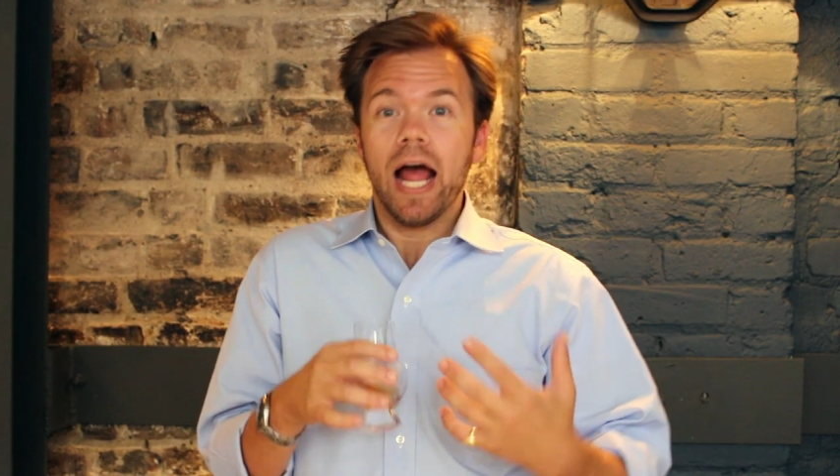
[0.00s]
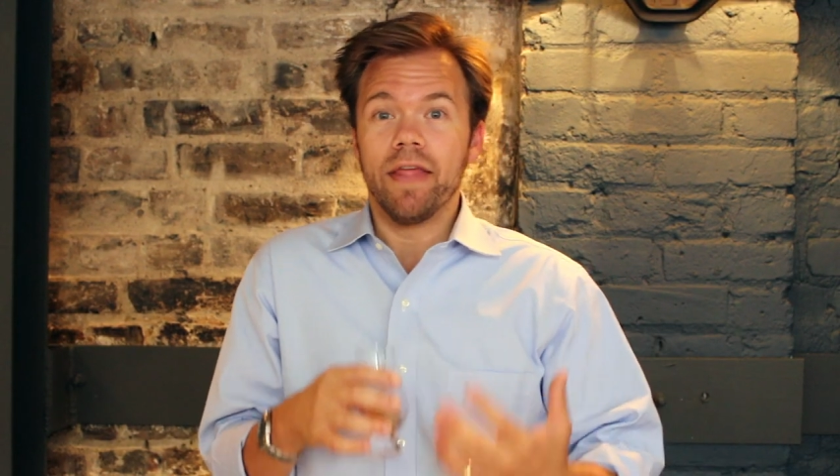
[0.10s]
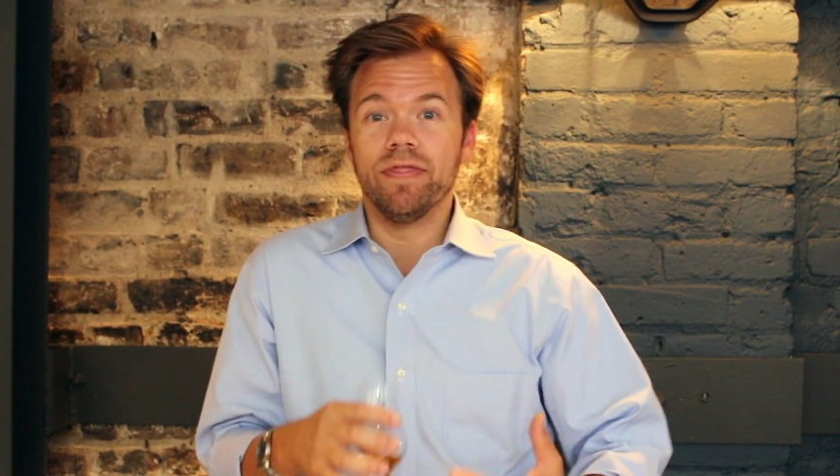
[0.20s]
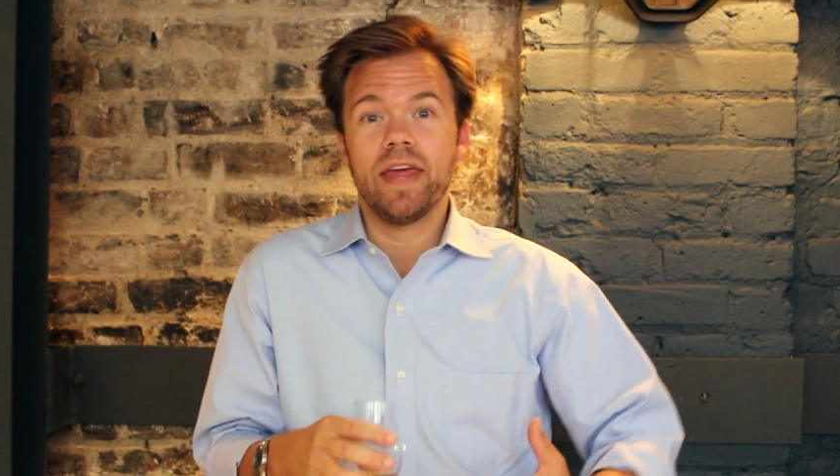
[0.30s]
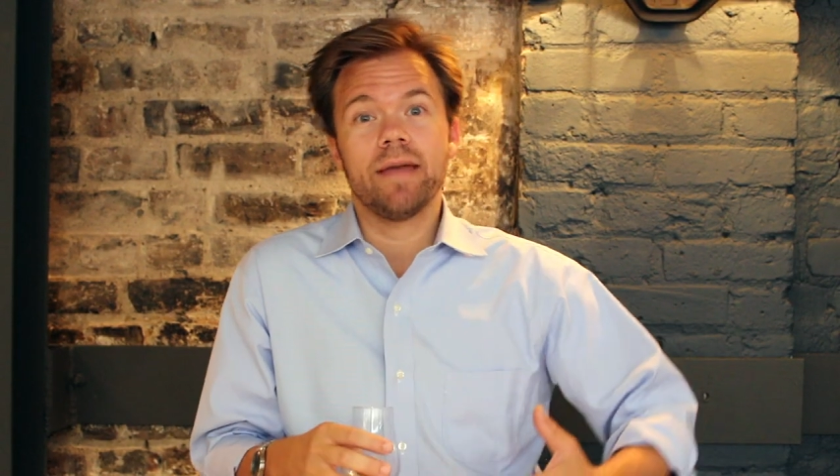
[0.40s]

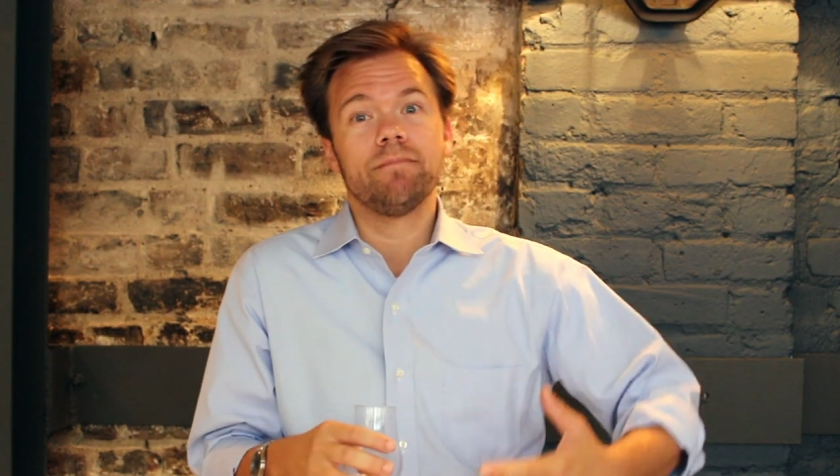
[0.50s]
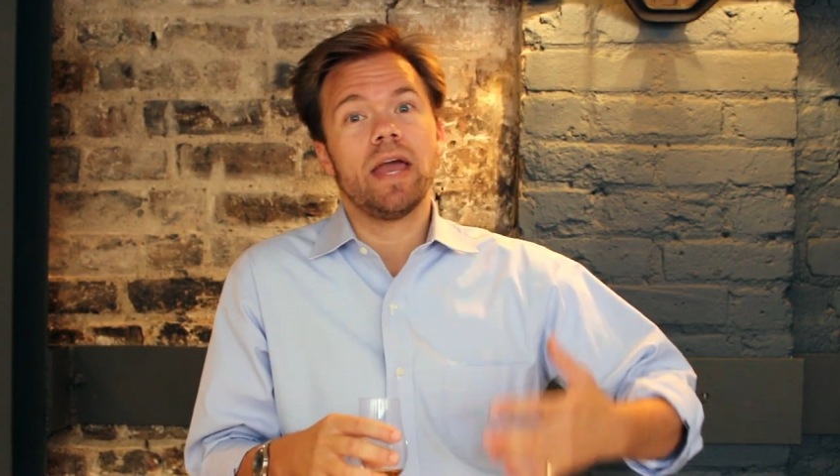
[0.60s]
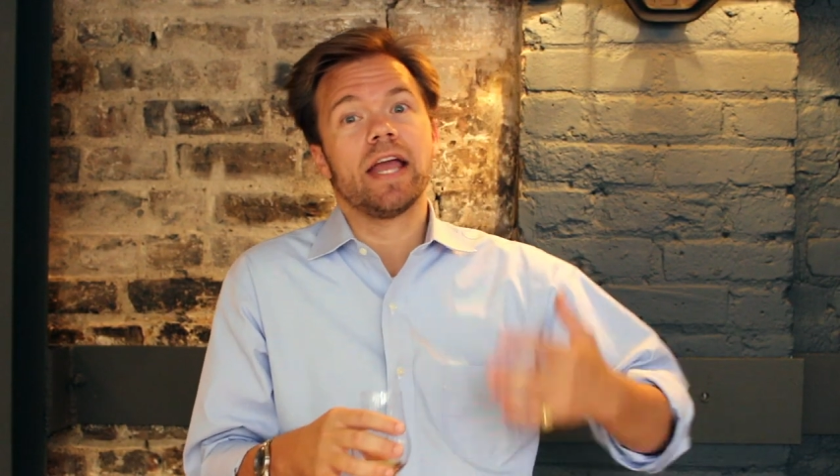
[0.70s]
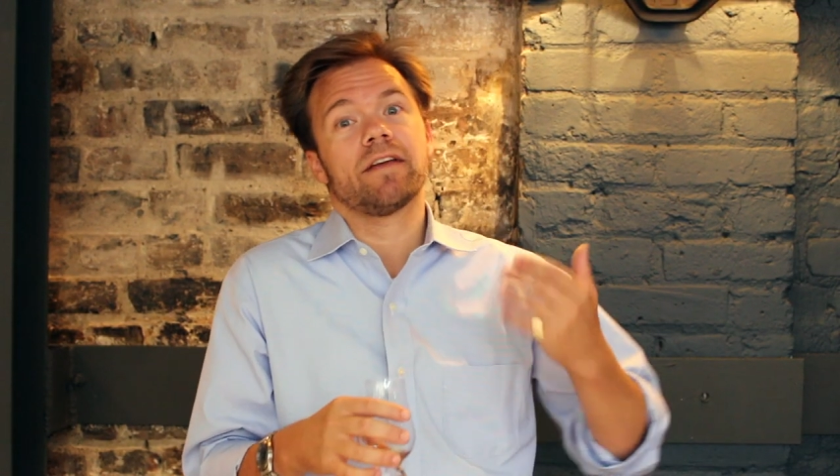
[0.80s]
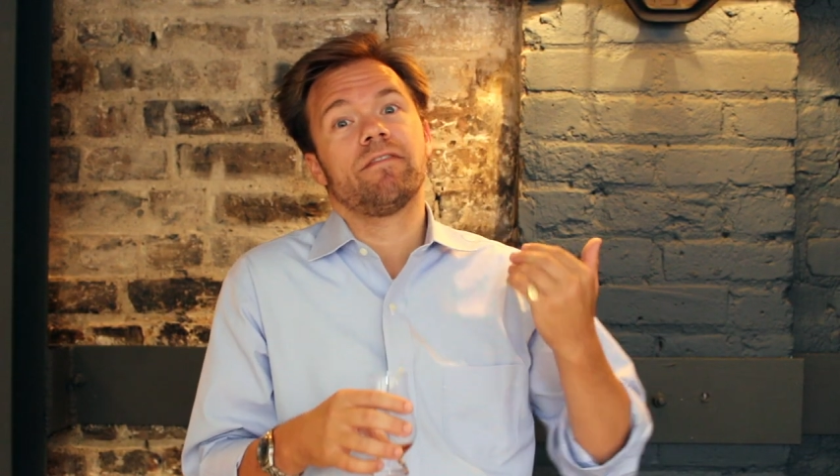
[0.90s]
and they make